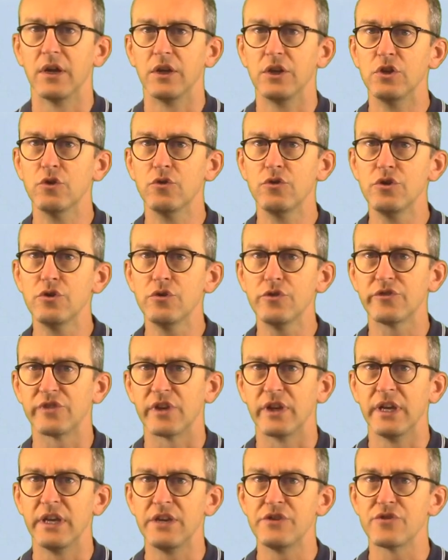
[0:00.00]
You use
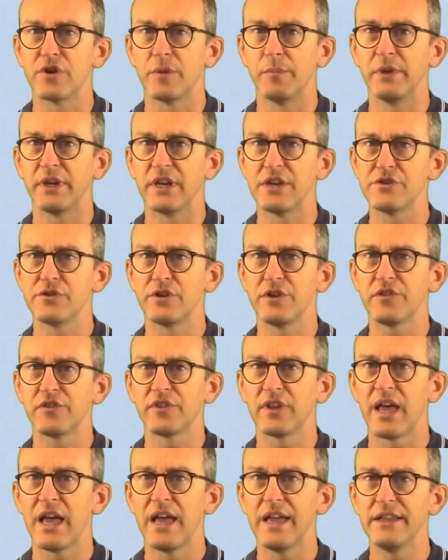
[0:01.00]
Azure Application
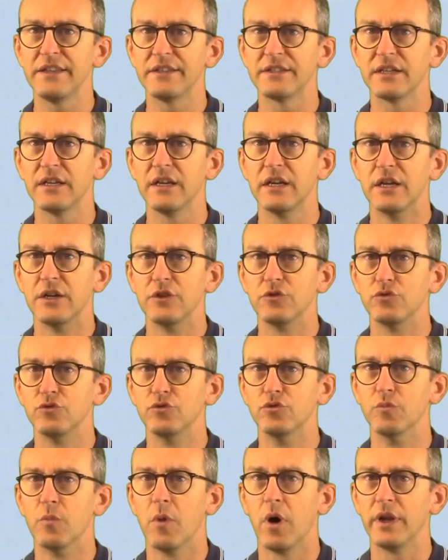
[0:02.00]
Insight to
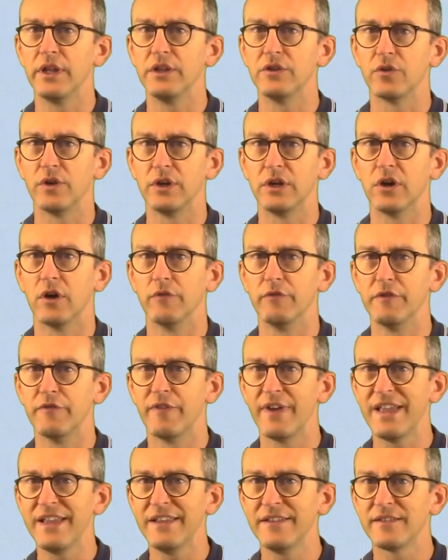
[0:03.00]
do monitoring of
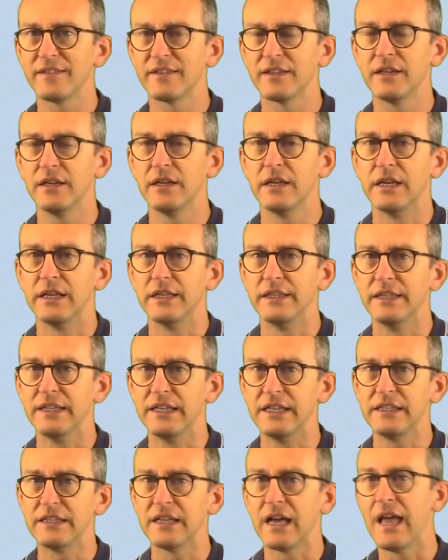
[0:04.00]
events,
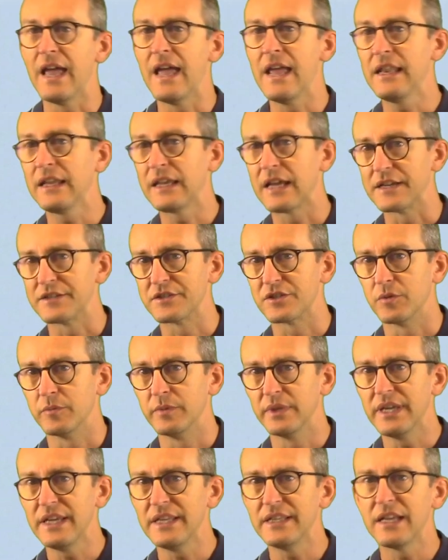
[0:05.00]
data and custom
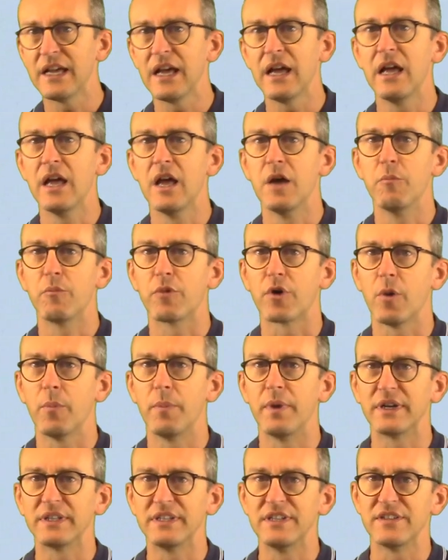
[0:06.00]
data,
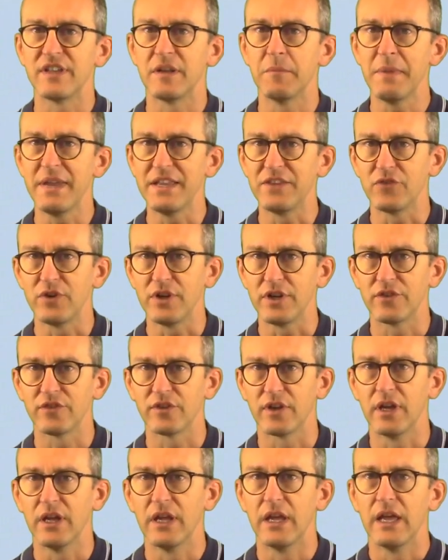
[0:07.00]
properties and metrics.
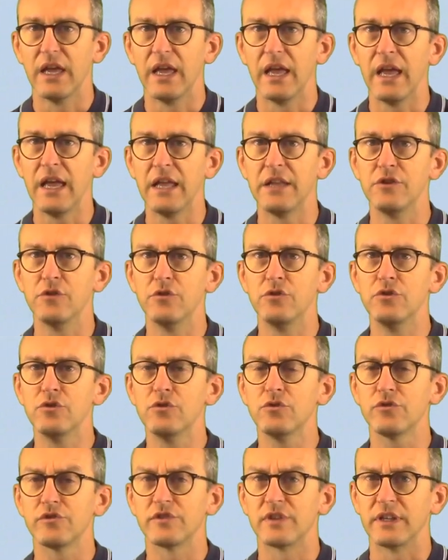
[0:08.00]
And you
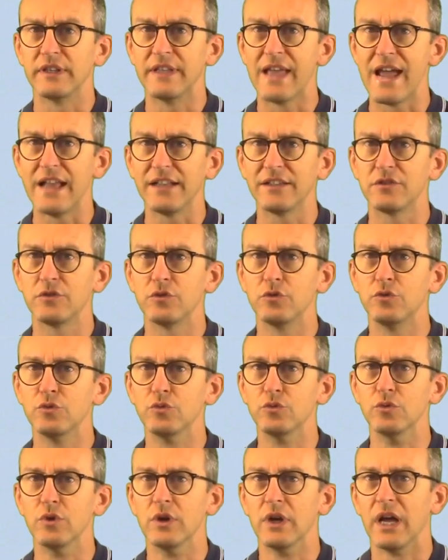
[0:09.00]
use that to
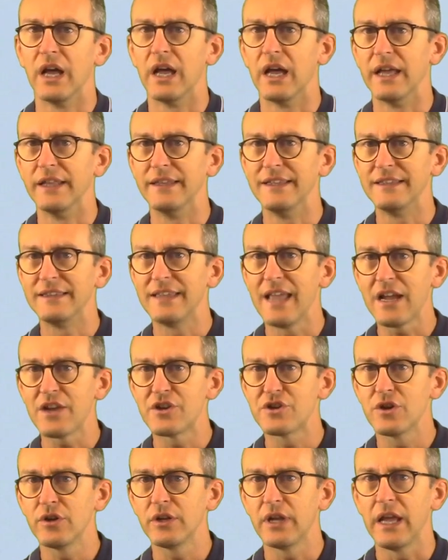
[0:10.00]
do uh,
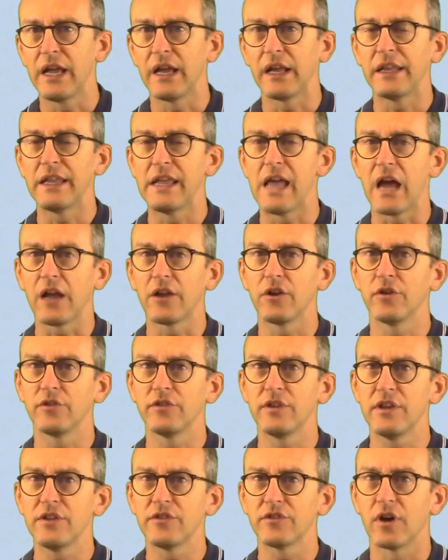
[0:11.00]
detection and
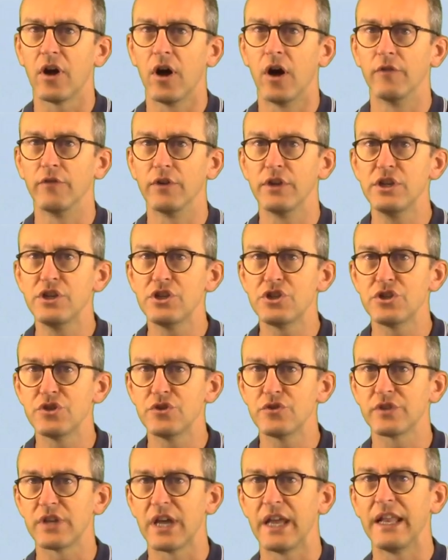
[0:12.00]
diagnosis of
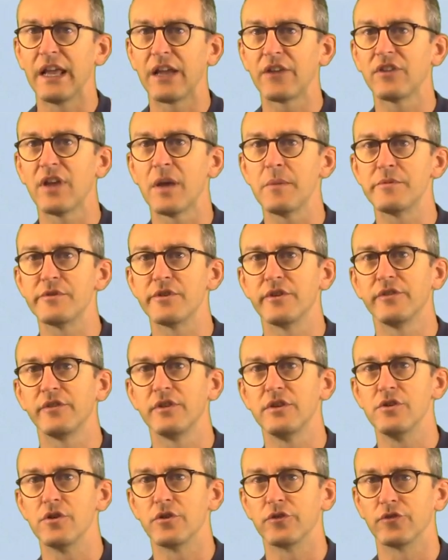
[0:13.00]
issues and exceptions
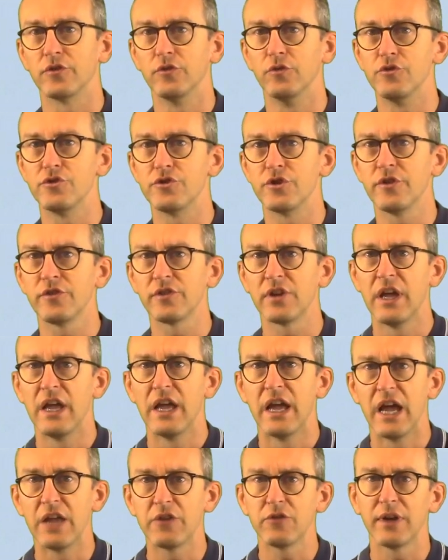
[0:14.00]
in your solutions,
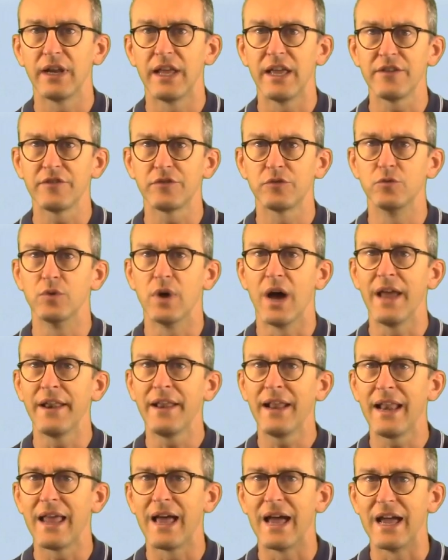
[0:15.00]
as well as to
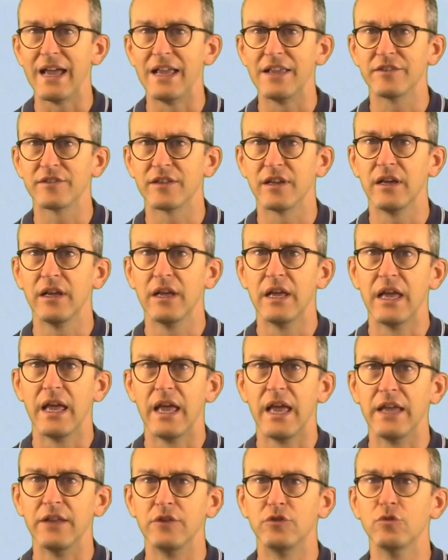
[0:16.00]
analyze
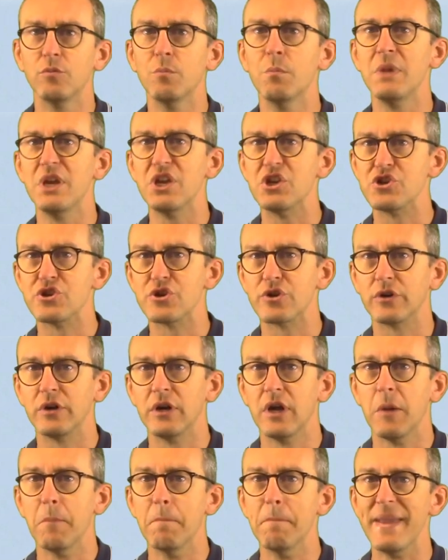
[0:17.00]
and to measure
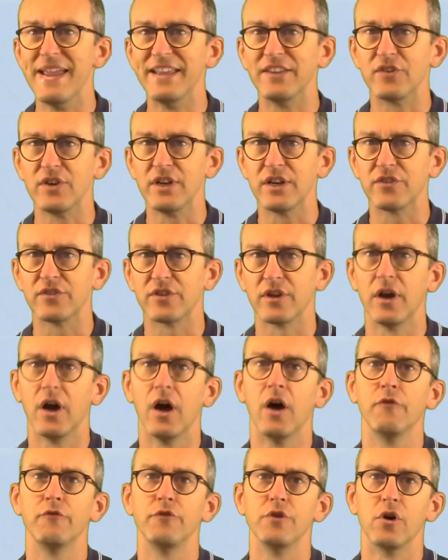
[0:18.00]
metrics
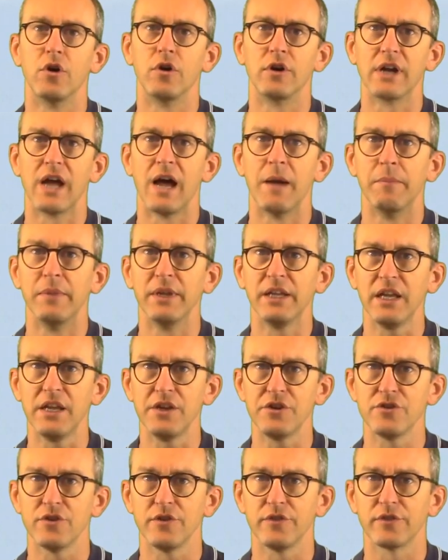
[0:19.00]
of your
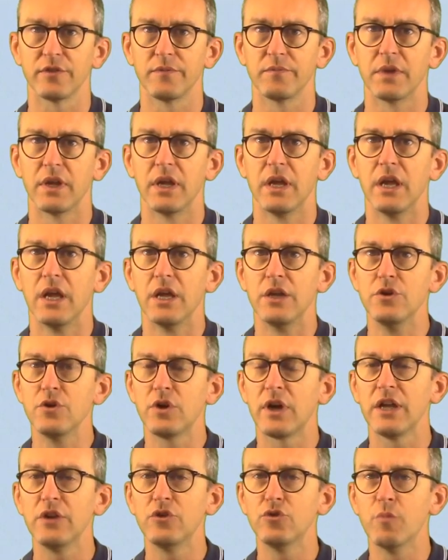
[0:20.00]
applications. You
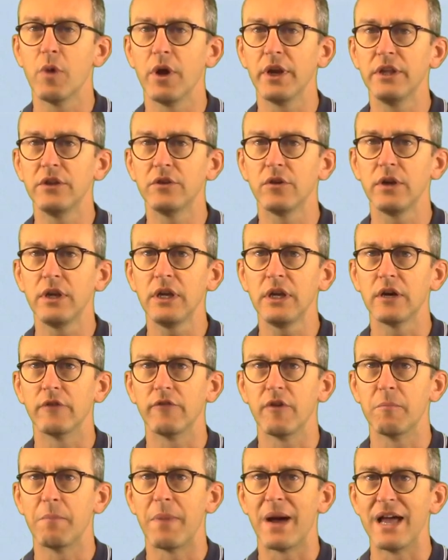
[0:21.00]
can do monitoring of
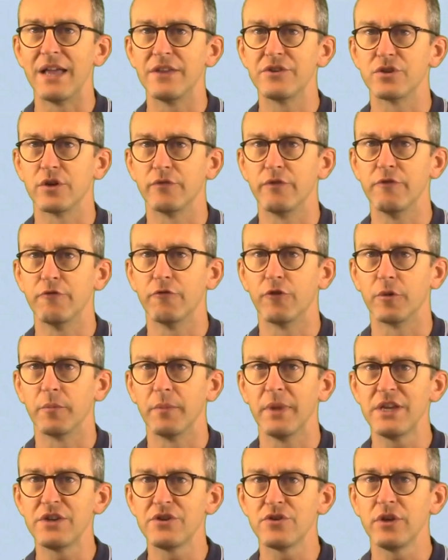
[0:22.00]
a bunch of
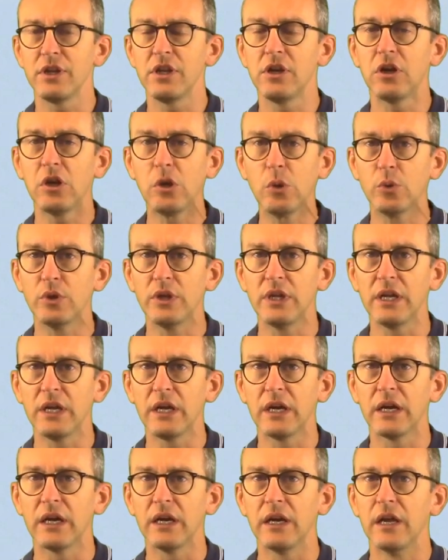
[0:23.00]
information,
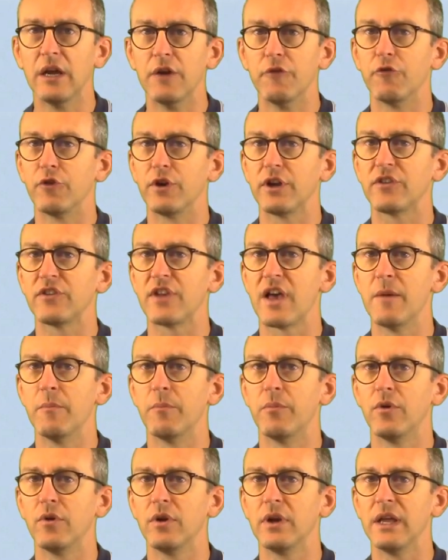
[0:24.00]
including, uh, for
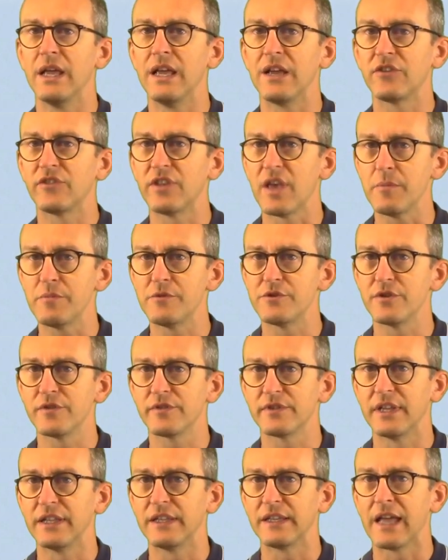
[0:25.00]
example, exceptions
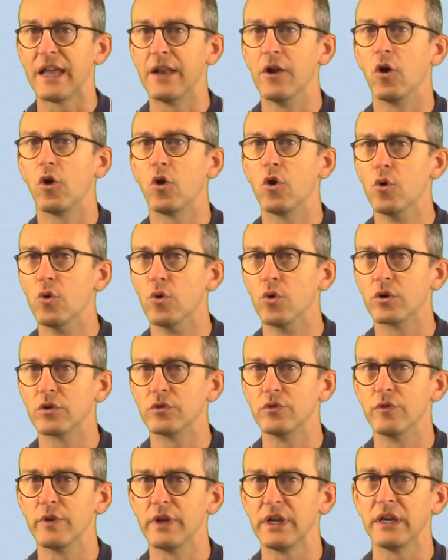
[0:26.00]
that can occur
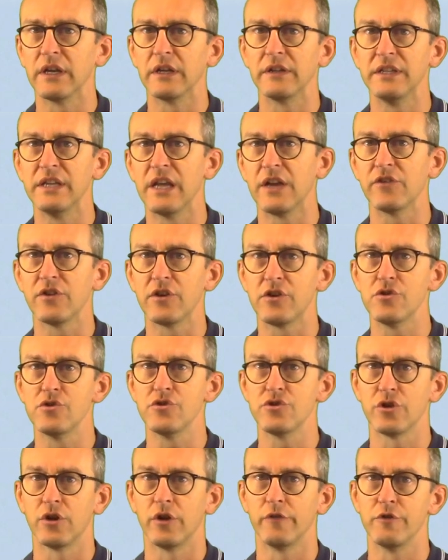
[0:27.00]
during the
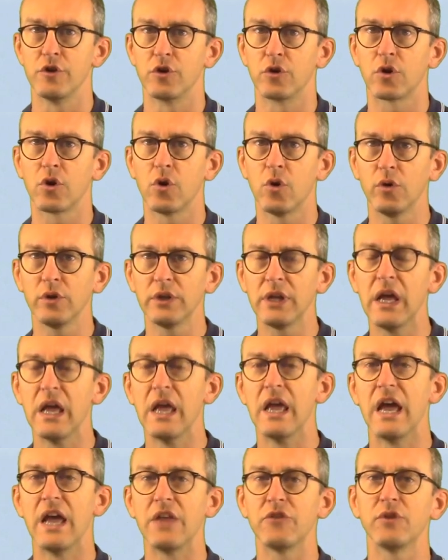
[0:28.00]
execution of your code,
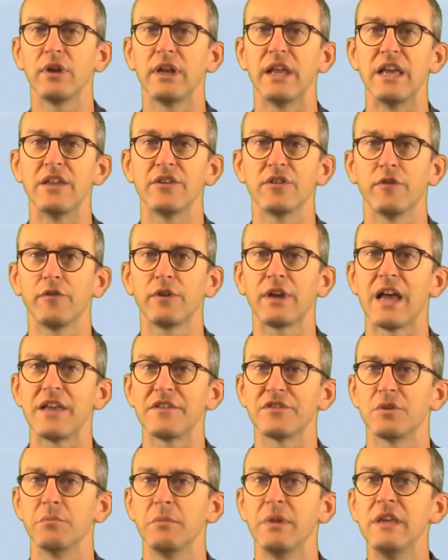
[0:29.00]
as well as of
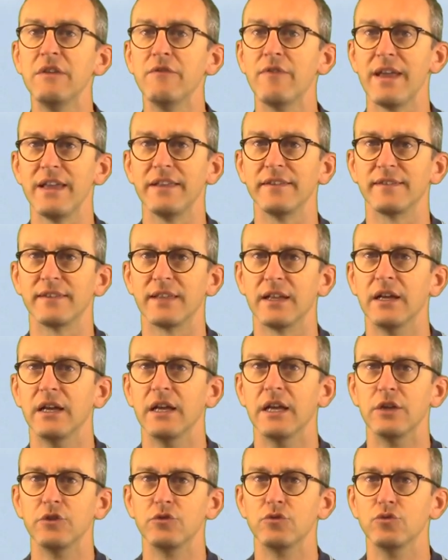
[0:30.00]
custom events uh,
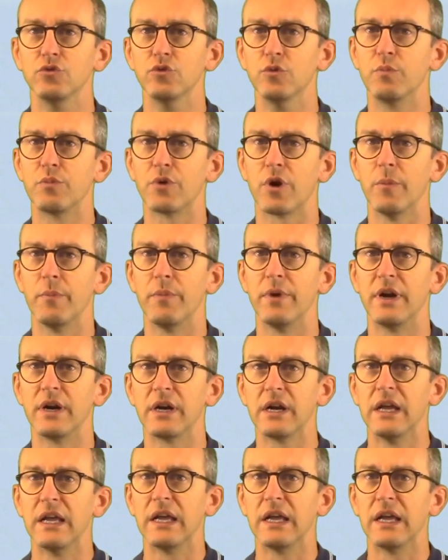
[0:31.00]
to do proper